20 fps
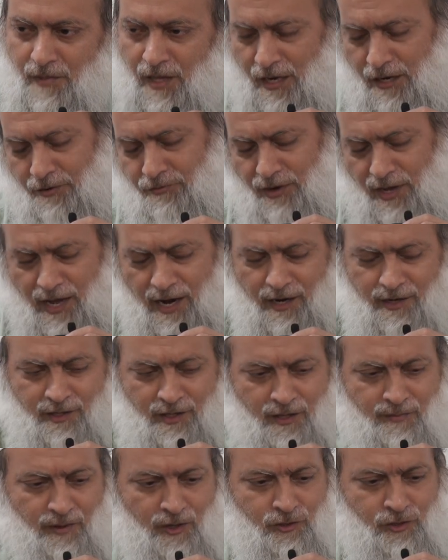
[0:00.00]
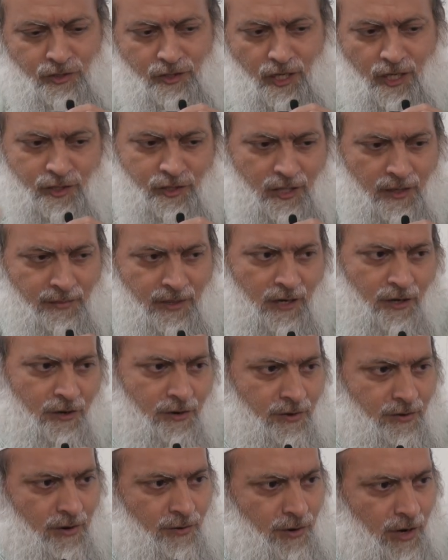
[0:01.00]
And in reality, the most just among
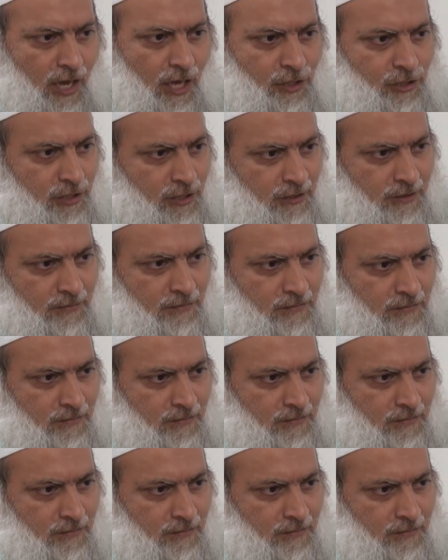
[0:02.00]
creation.